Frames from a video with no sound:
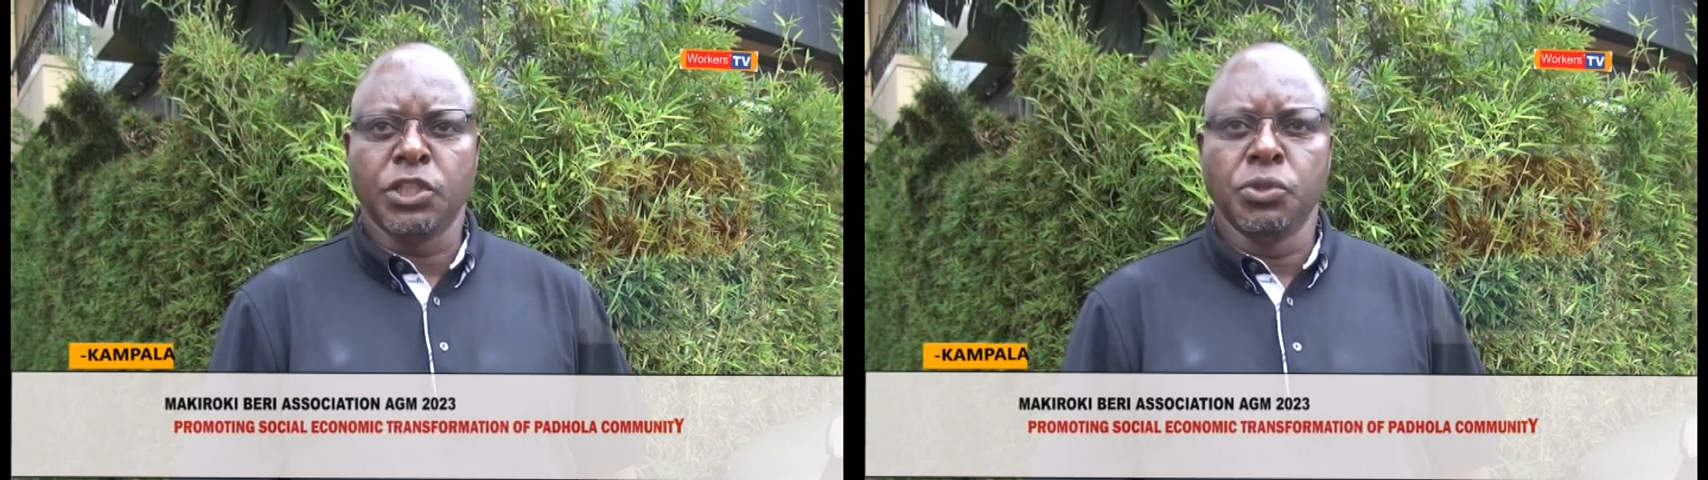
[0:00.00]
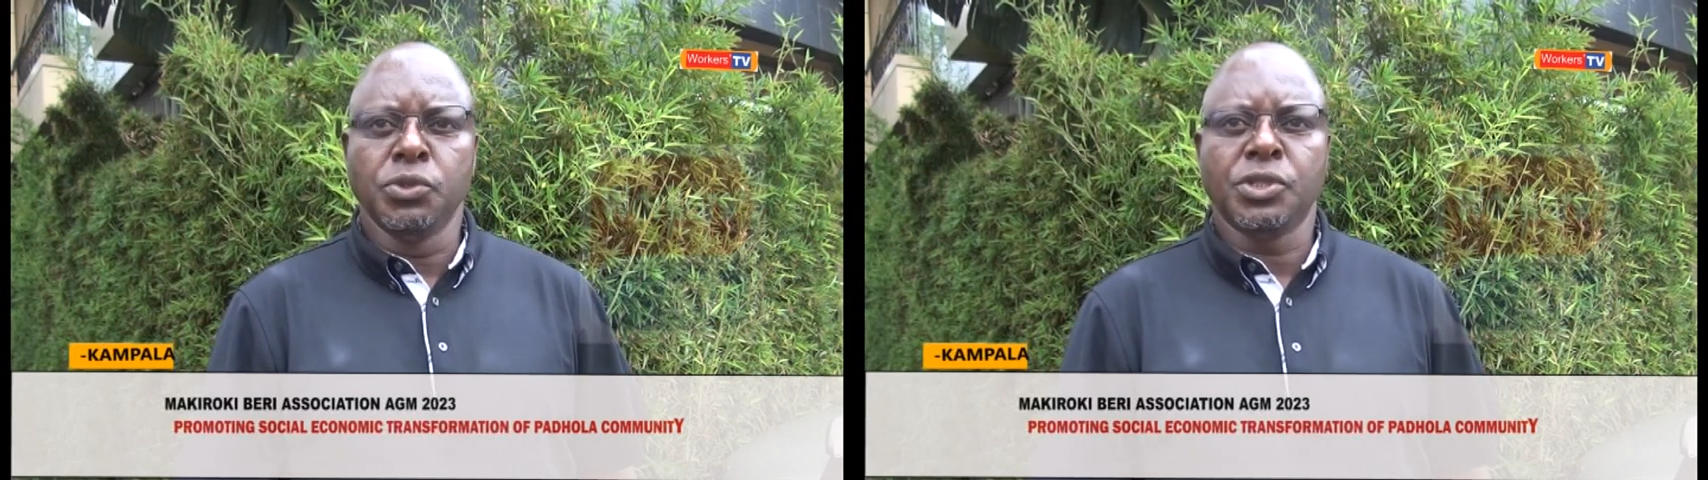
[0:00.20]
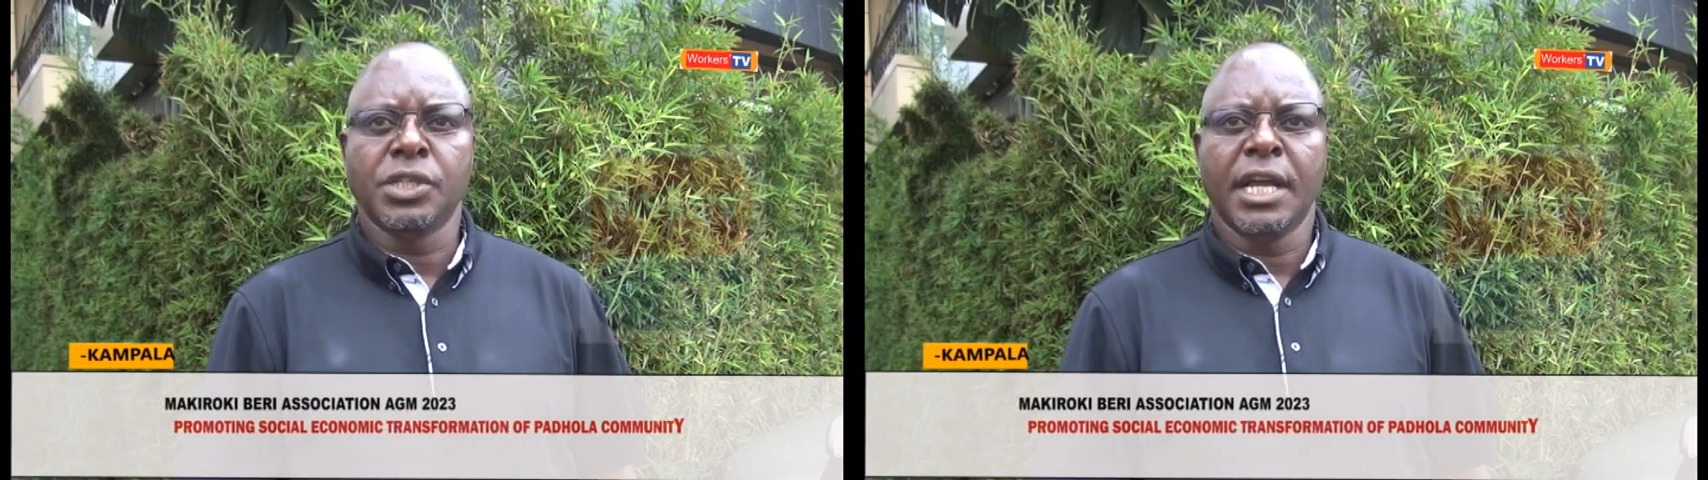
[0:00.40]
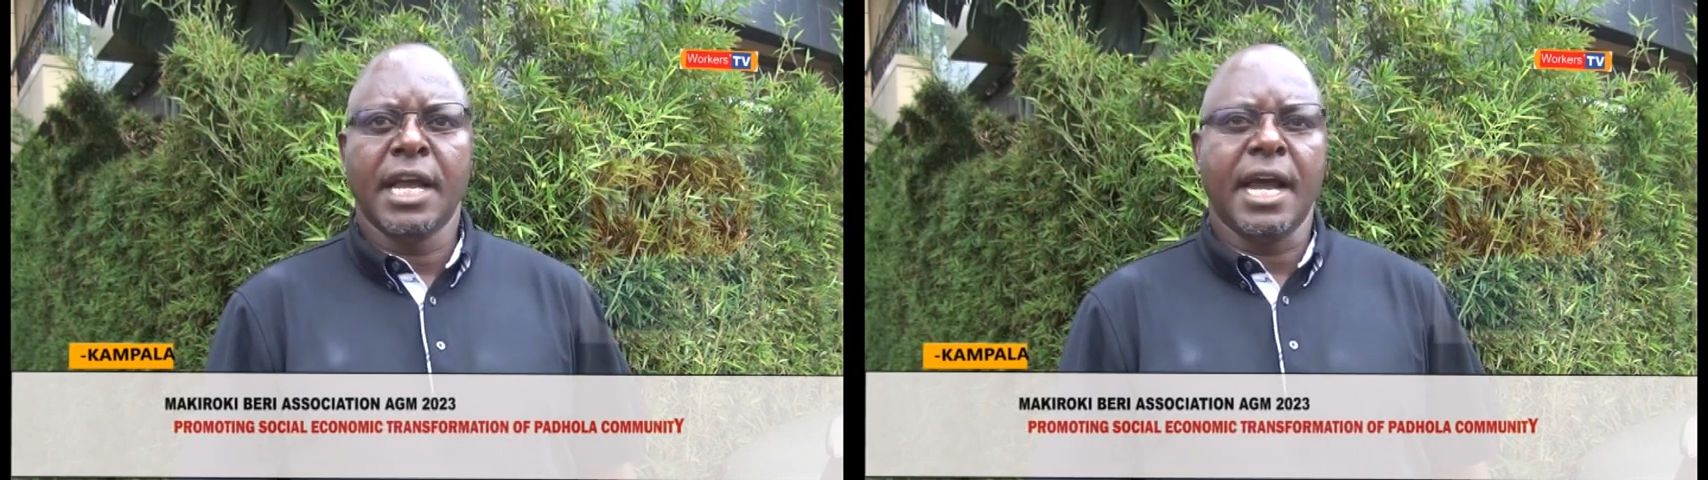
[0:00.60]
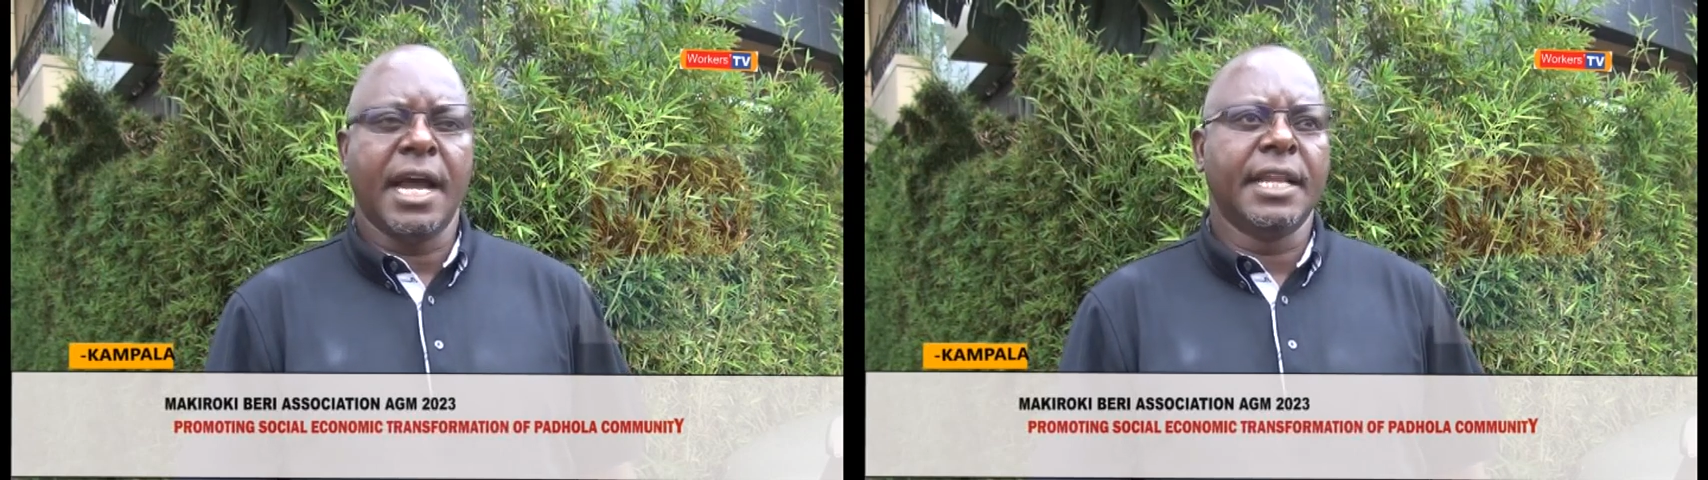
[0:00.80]
use,
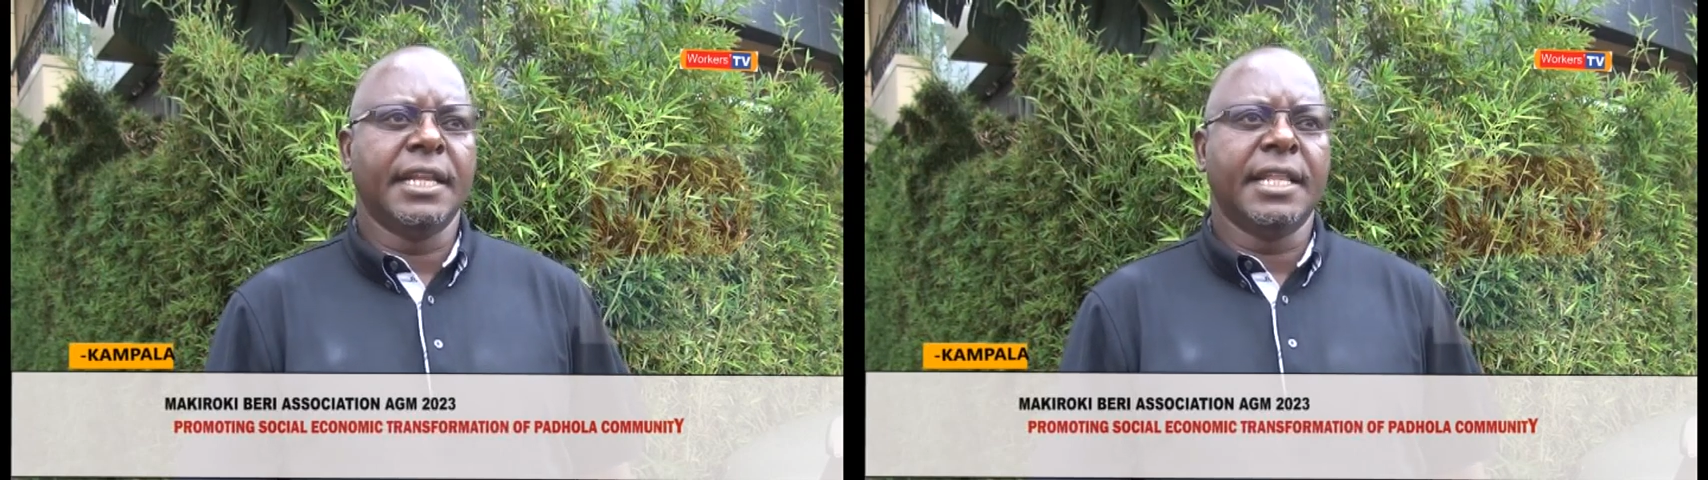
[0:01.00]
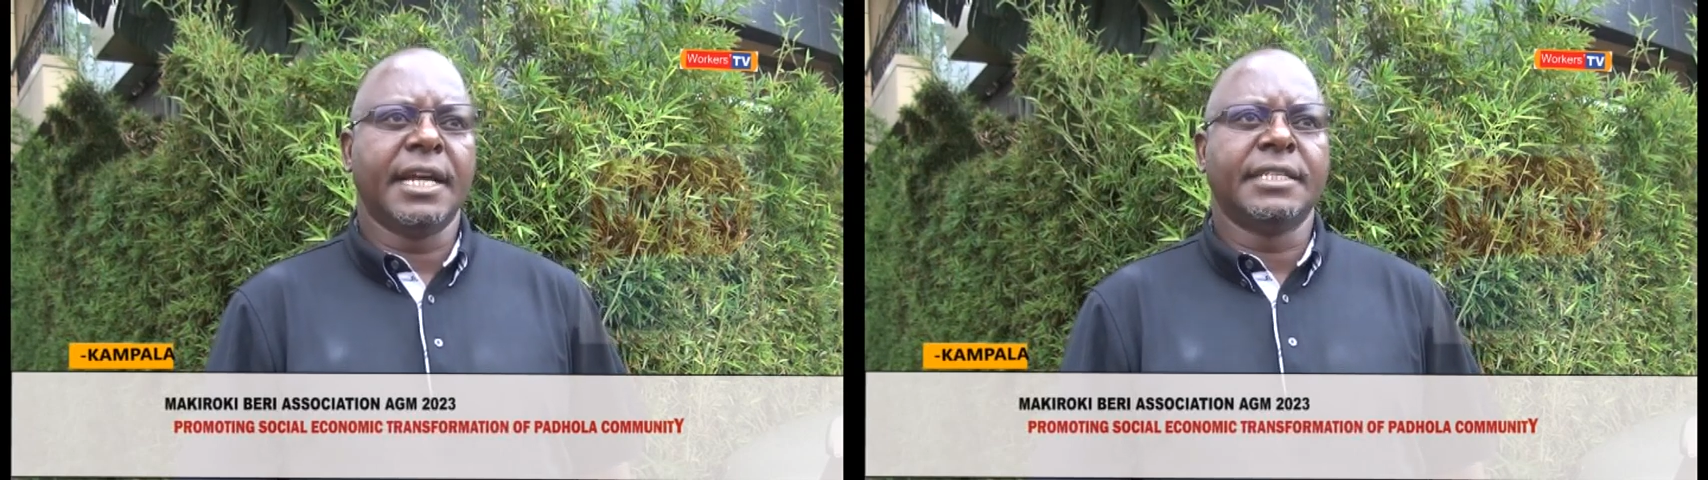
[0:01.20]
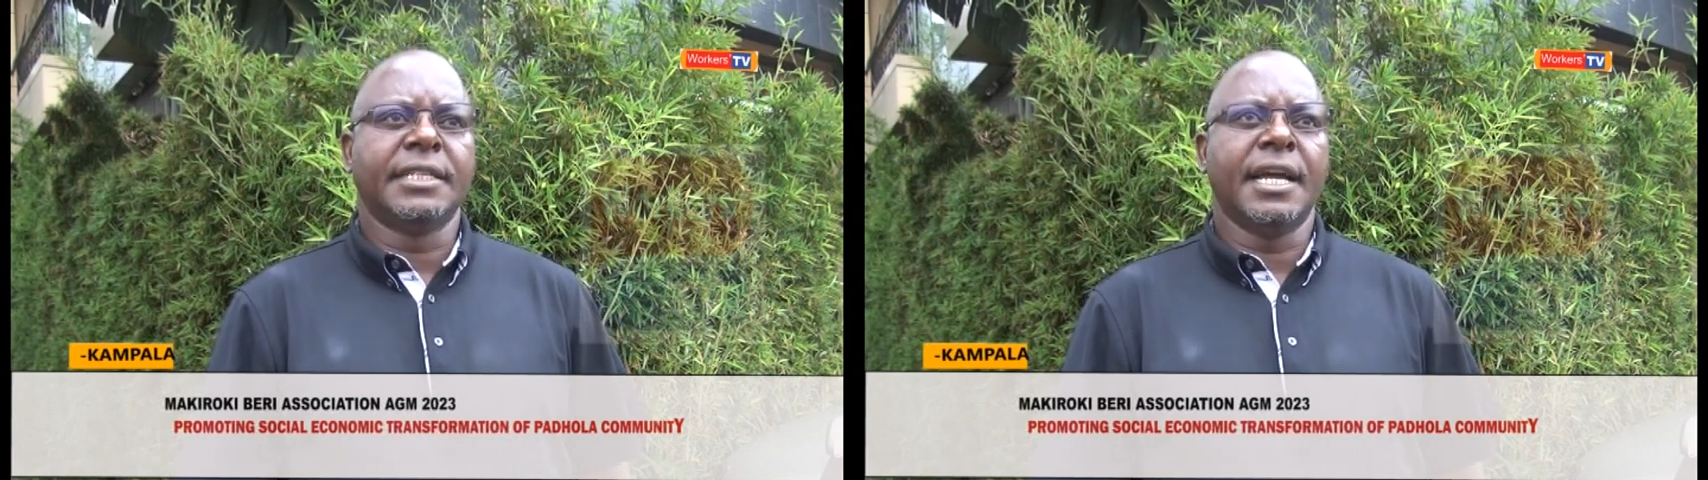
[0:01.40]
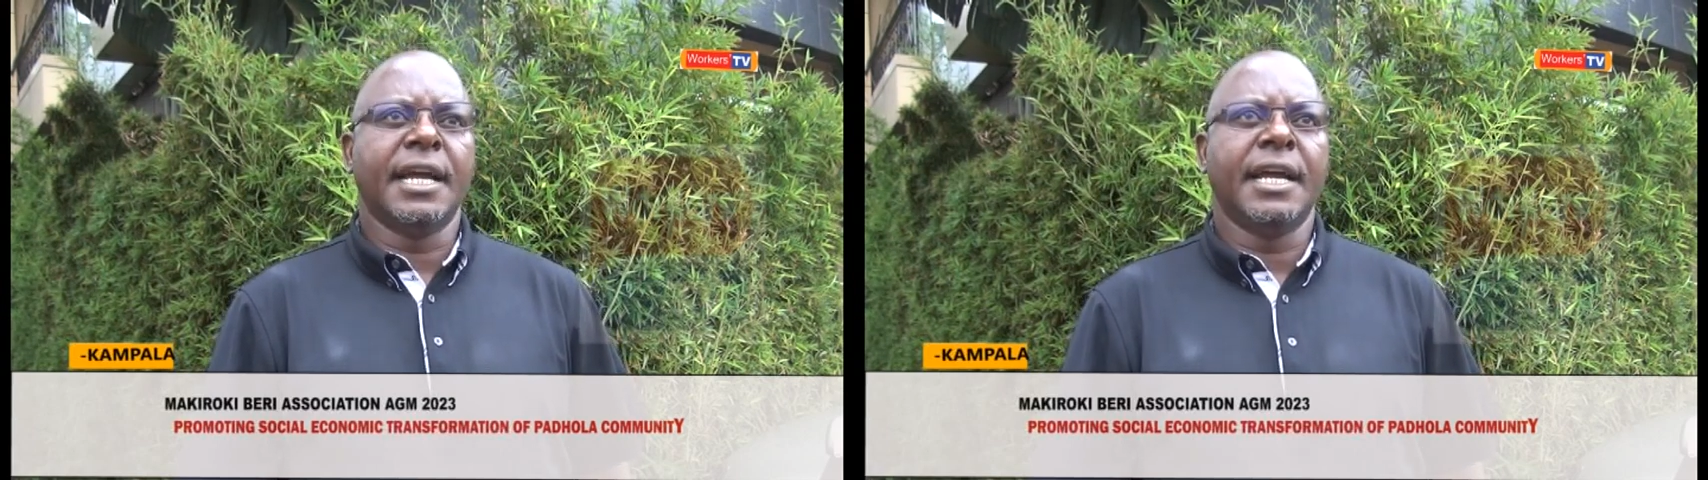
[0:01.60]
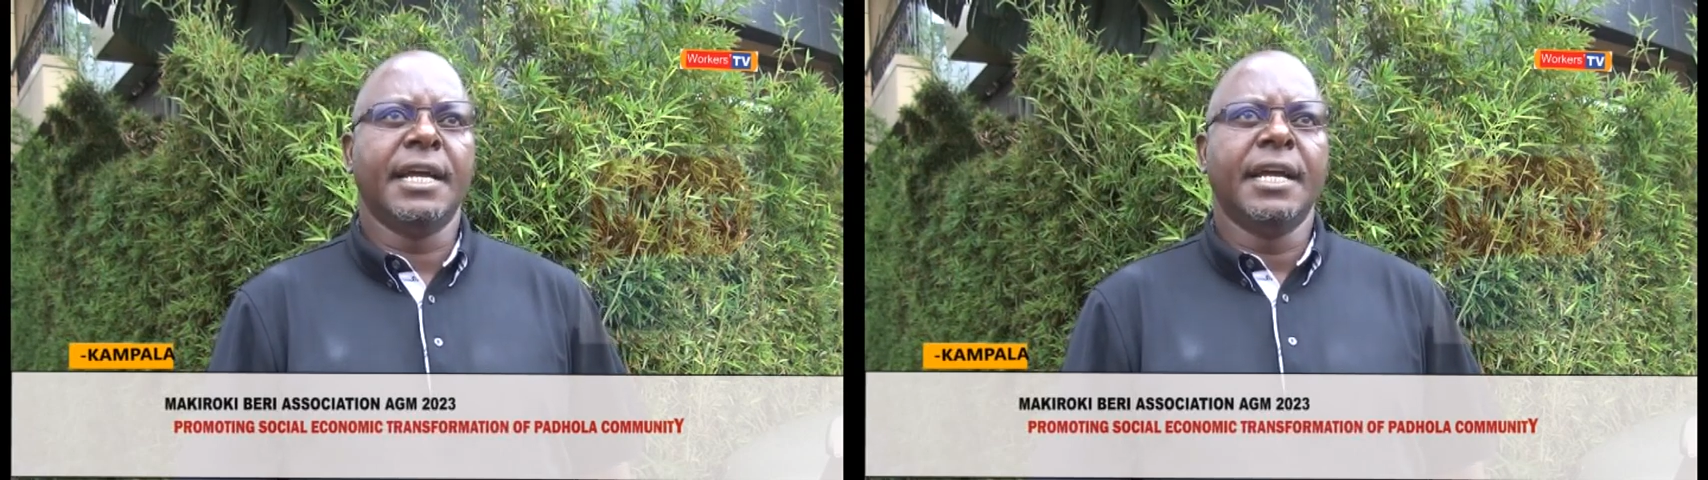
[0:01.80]
and that
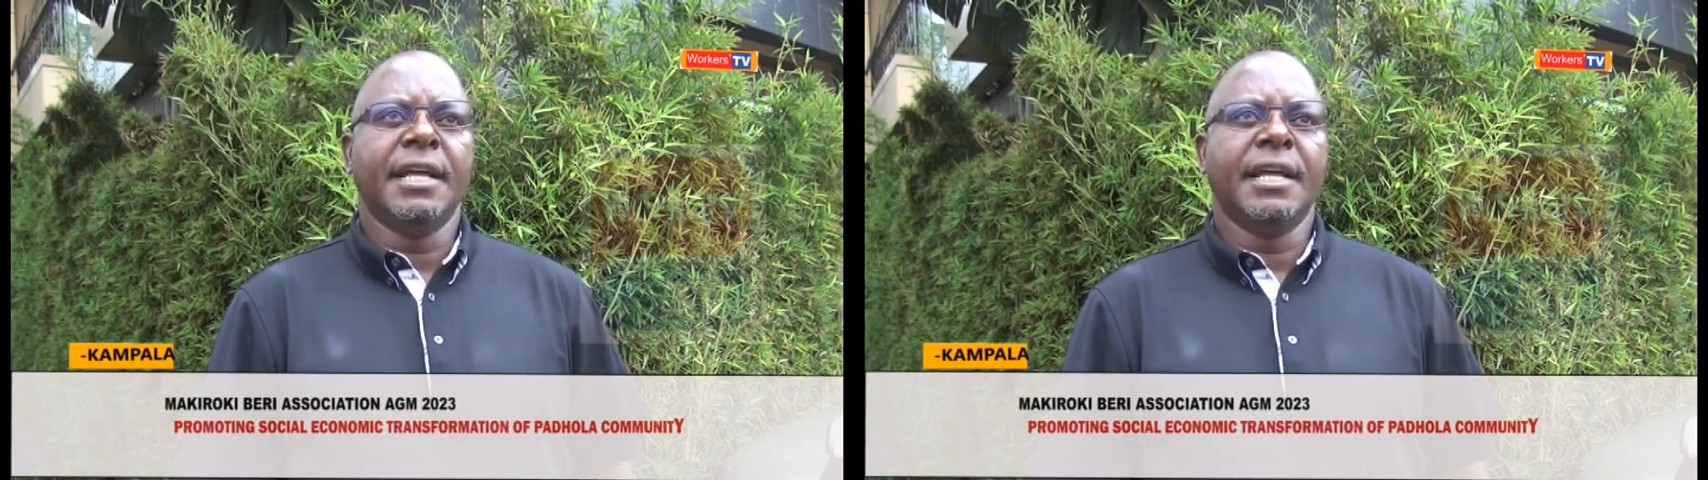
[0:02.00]
uh,